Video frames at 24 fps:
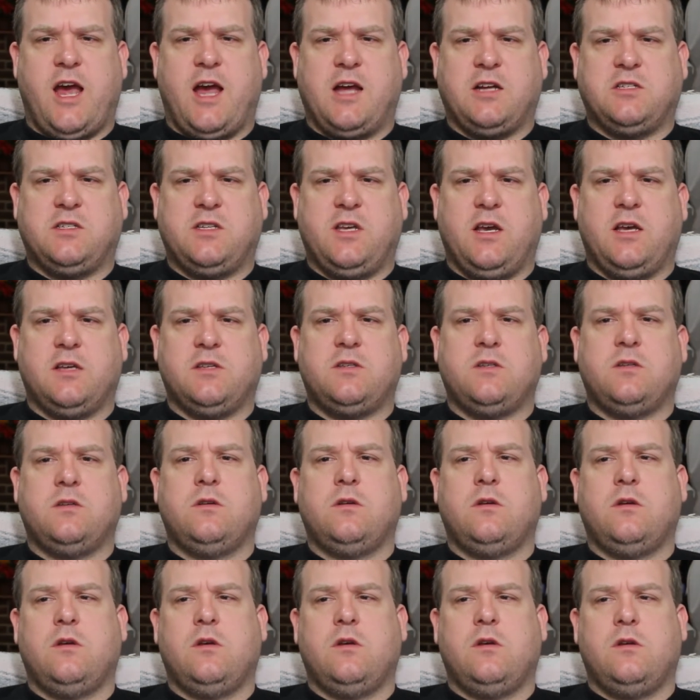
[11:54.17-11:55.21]
access,
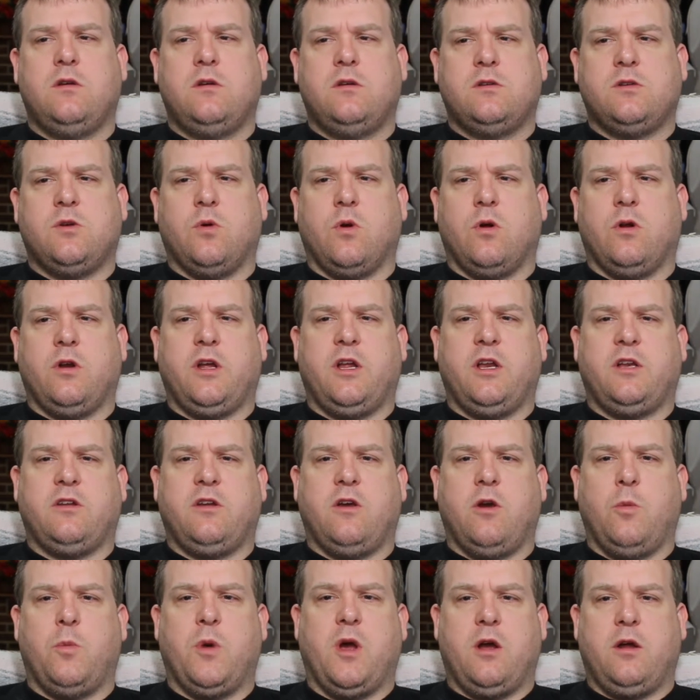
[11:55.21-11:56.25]
so we're going to get
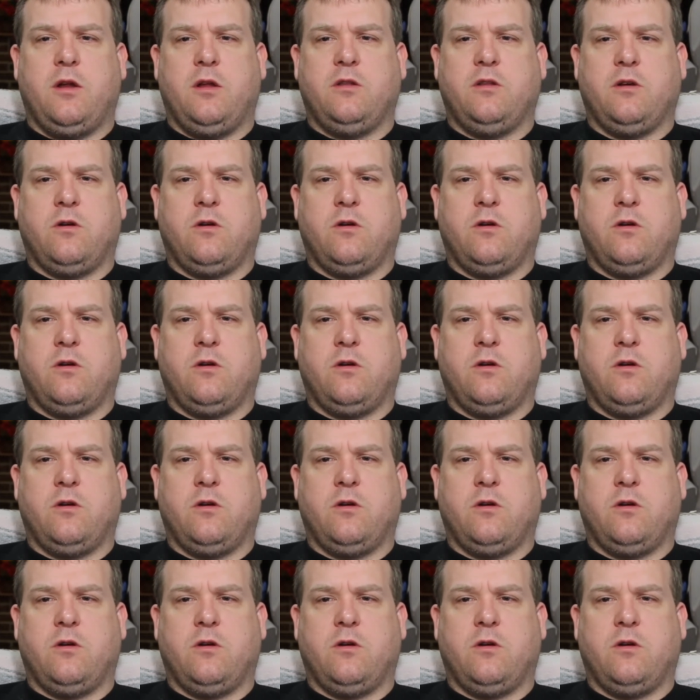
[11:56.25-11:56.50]
to go behind.